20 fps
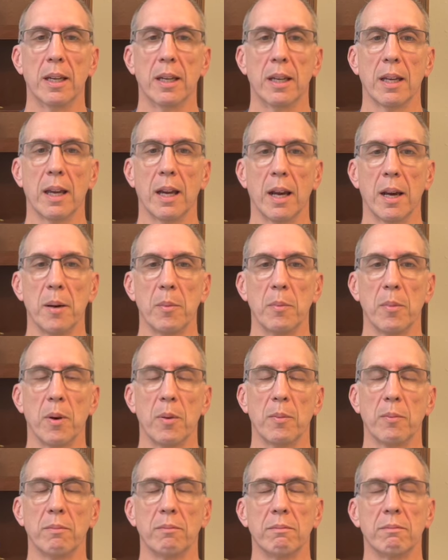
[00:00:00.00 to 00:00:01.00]
know.
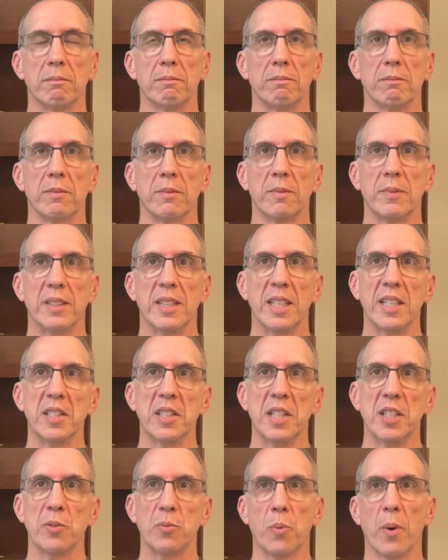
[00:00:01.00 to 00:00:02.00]

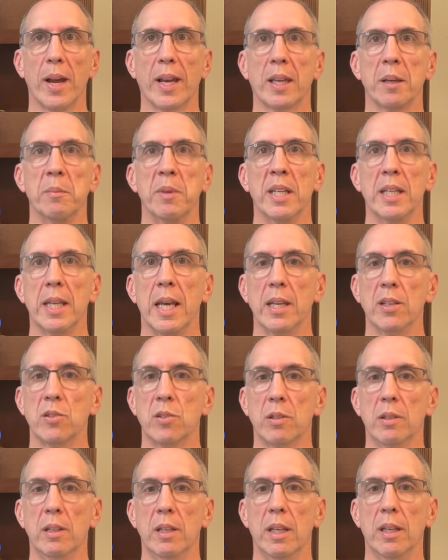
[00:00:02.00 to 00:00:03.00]
Disney's
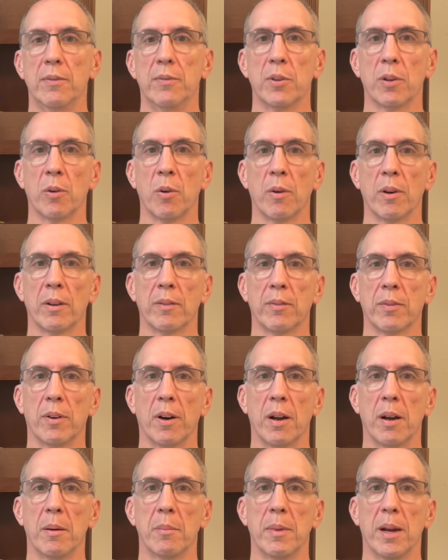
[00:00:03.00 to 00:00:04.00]
recommendation, if you're going
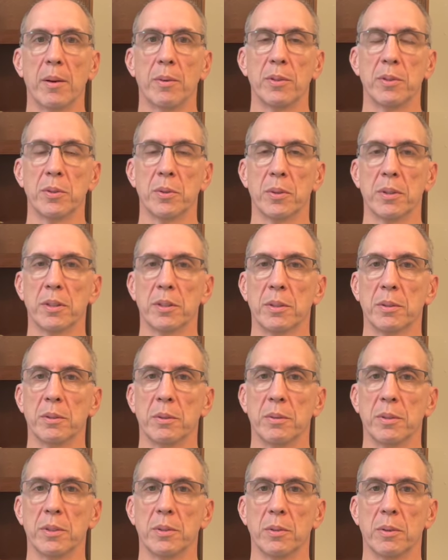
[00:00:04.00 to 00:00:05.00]
from a resort to a
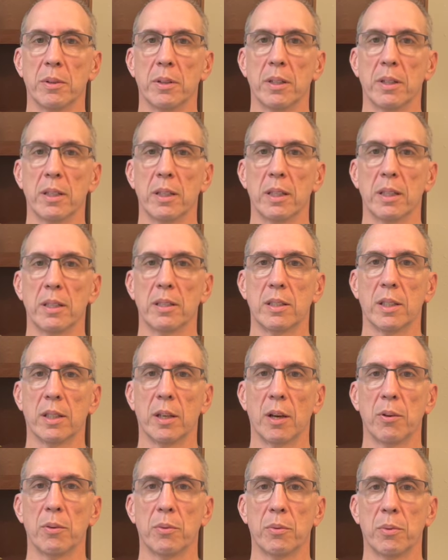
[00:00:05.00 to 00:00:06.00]
resort, is to
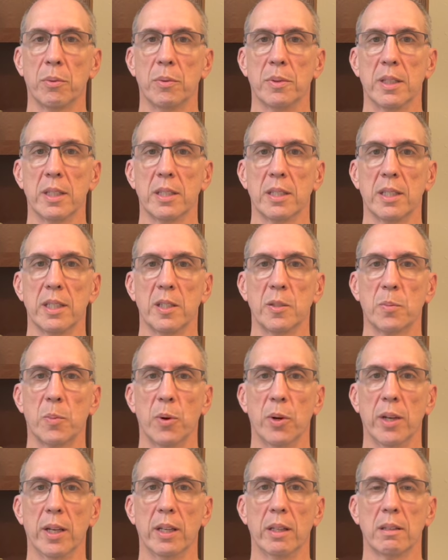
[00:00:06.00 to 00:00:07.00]
go through Disney
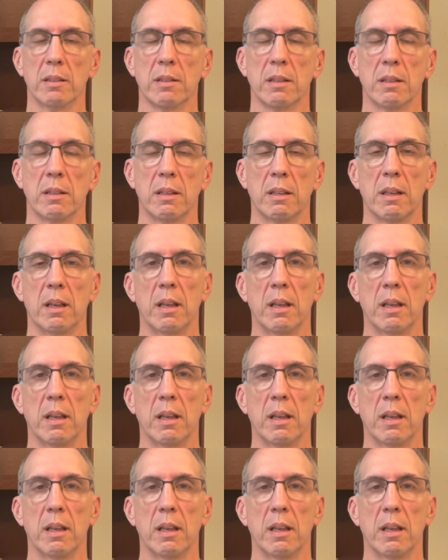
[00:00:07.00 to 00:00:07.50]
Springs.